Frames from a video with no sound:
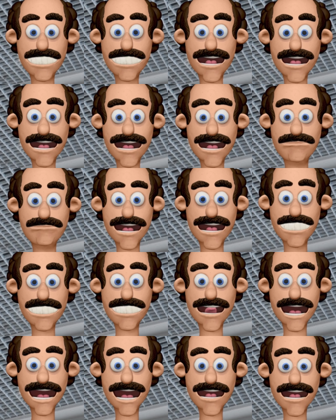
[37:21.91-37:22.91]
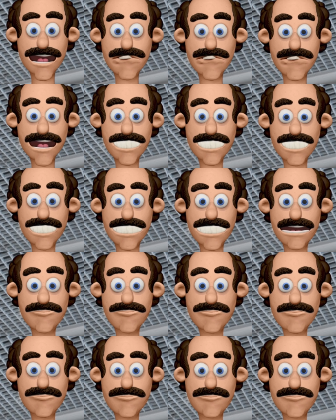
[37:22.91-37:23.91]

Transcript: and enhance lighting efficiency.